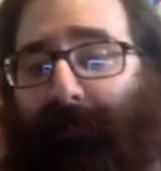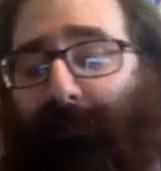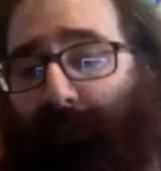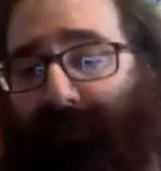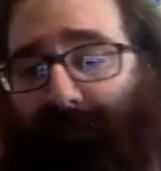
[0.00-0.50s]

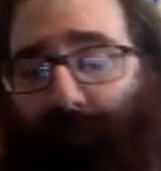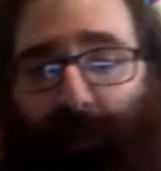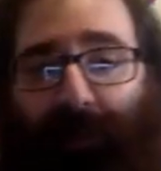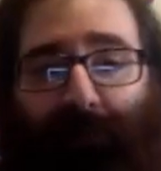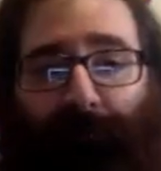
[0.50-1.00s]
differential
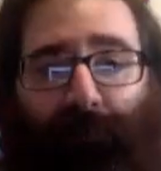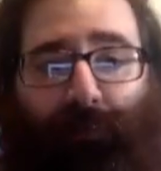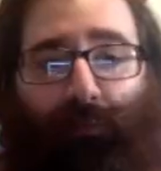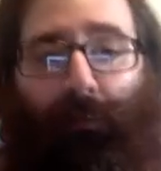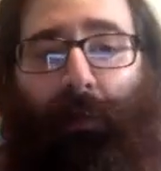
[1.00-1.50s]
equation for
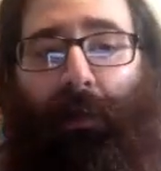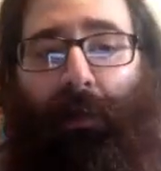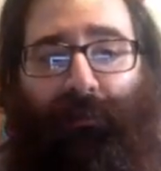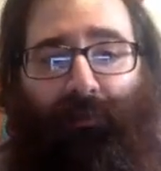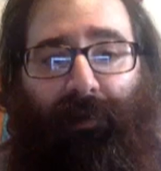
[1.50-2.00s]
too long
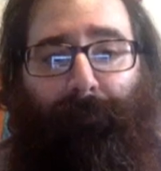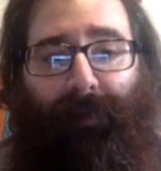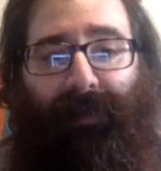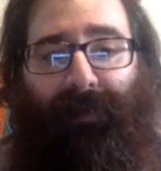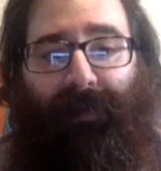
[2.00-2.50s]
and try to
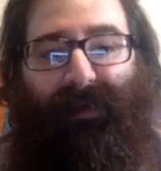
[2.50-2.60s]
make